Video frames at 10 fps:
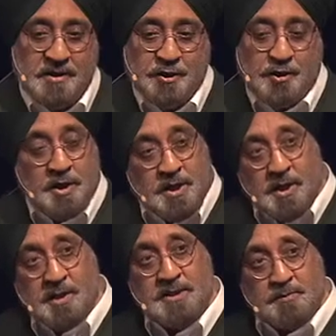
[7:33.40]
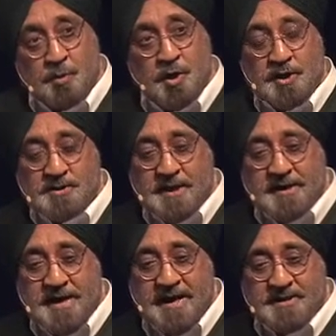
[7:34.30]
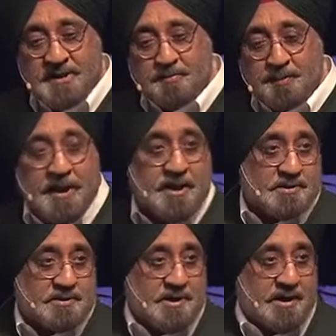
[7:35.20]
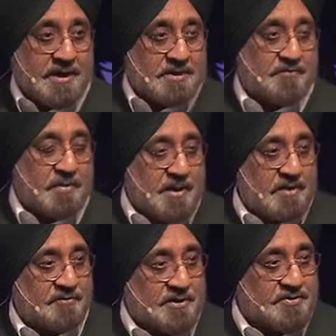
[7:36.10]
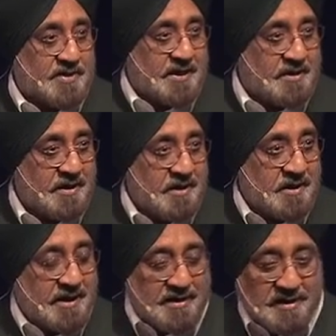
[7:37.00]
You know, girls and boys are enacting plays against female feticide and